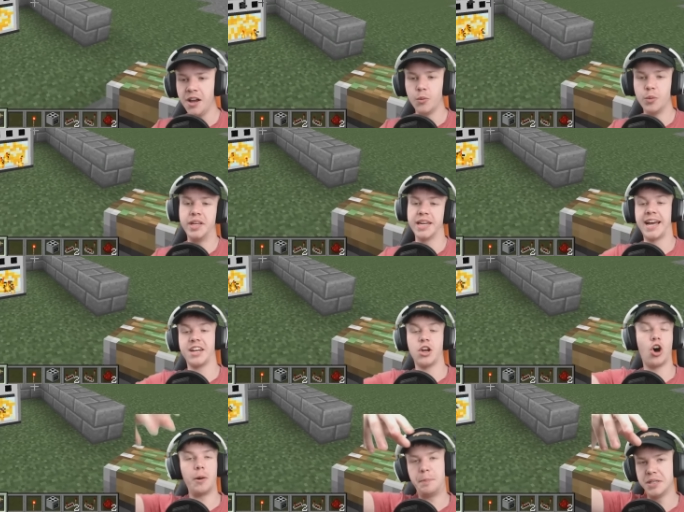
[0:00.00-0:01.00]
We can add
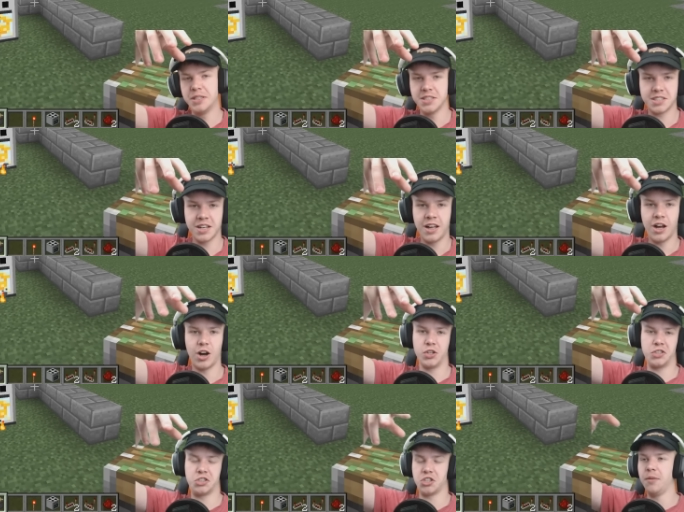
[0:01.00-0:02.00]
hoppers
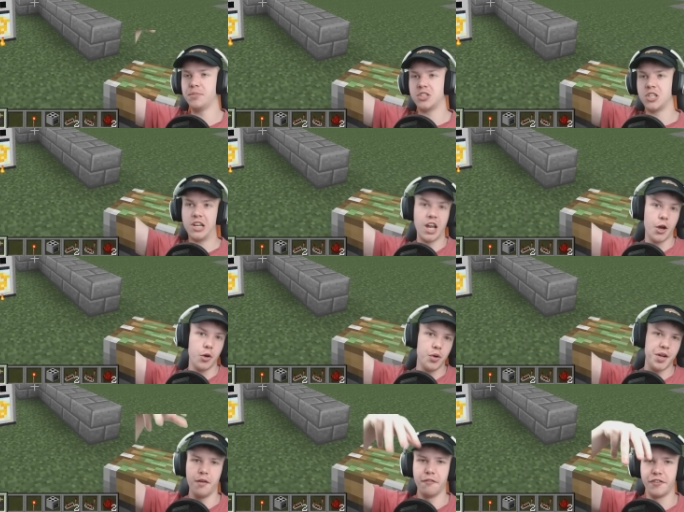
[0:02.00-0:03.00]
on top to load
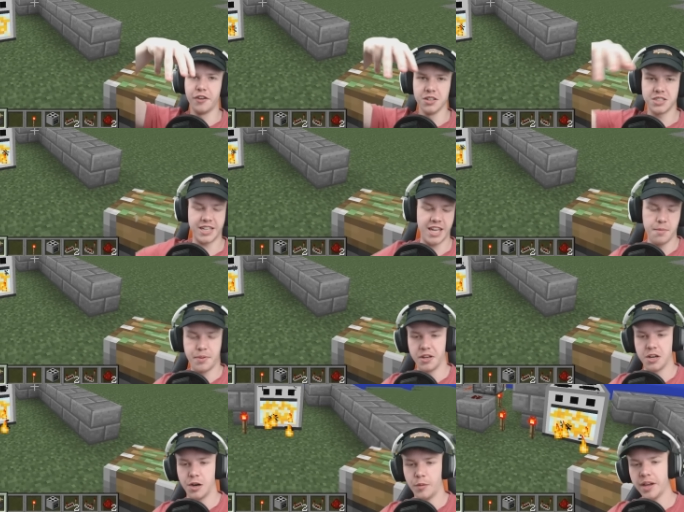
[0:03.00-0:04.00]
in fuel to keep it
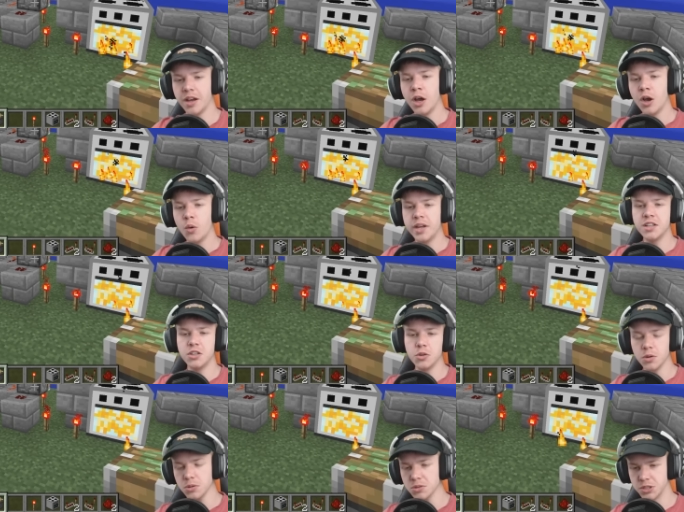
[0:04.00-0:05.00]
going. We can do
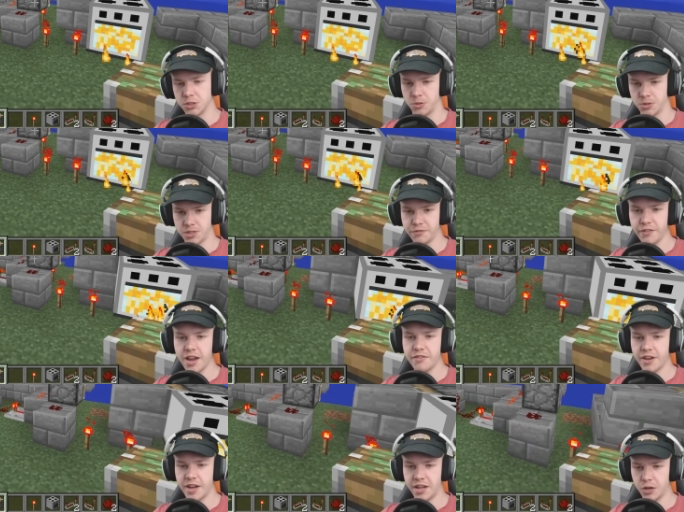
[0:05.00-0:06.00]
all sorts. Very,
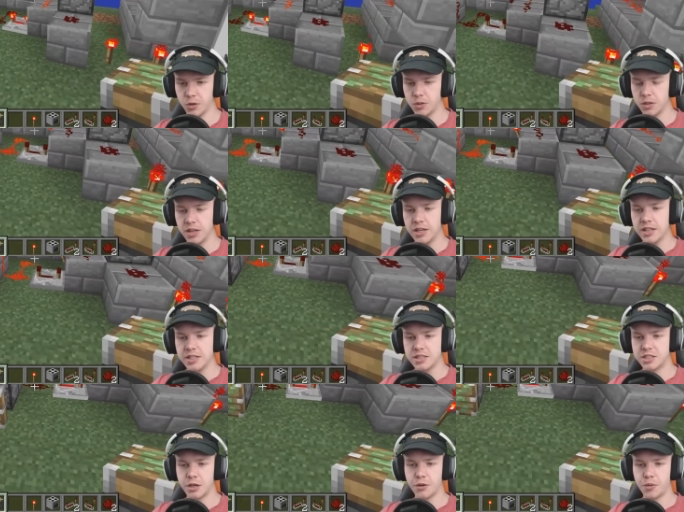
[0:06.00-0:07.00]
very cool.
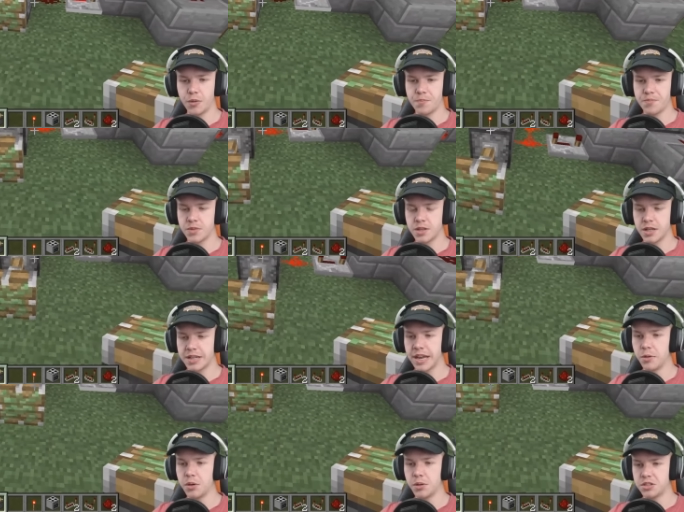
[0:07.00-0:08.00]
So
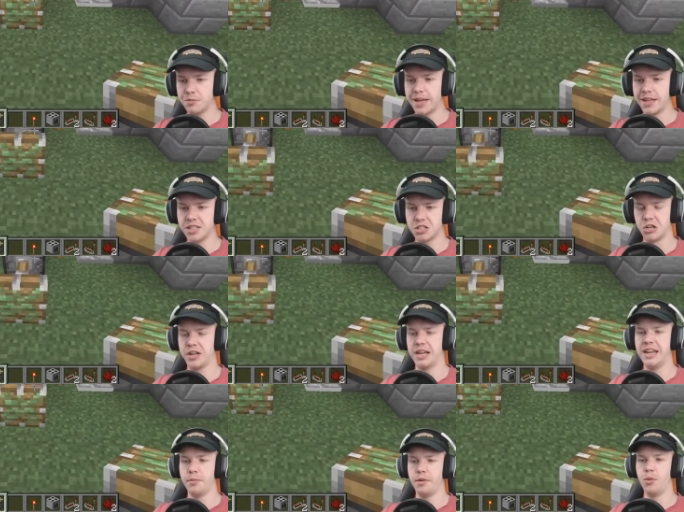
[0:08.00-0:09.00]
now we want to make this look a
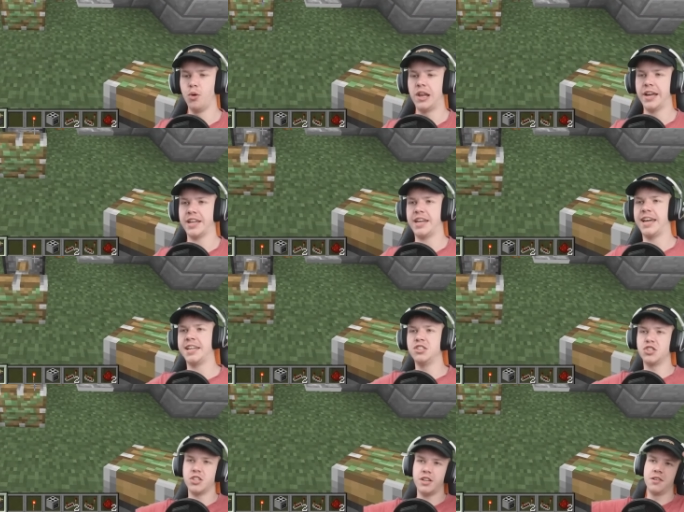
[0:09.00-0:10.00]
little bit more like an
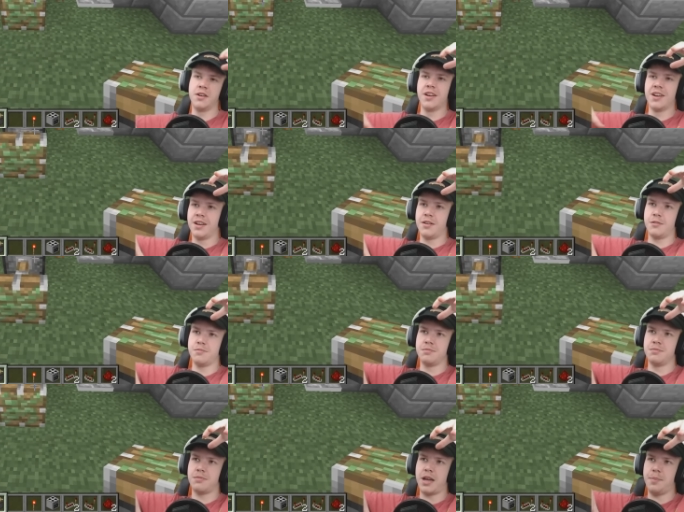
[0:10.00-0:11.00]
engine.
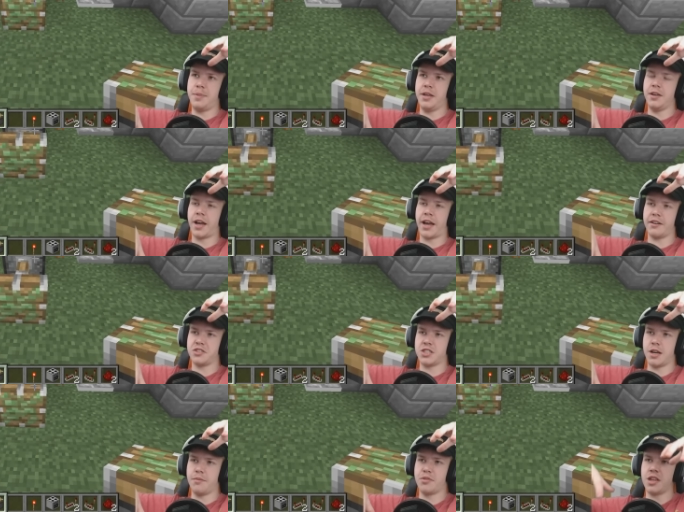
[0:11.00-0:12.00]
Maybe have
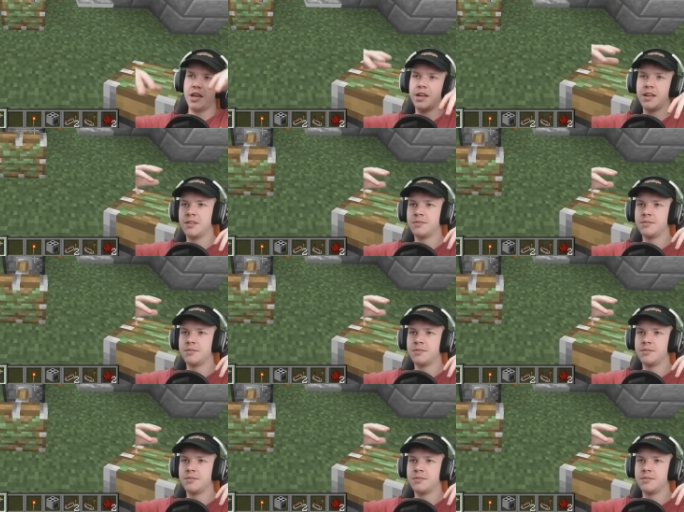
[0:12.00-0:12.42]
something.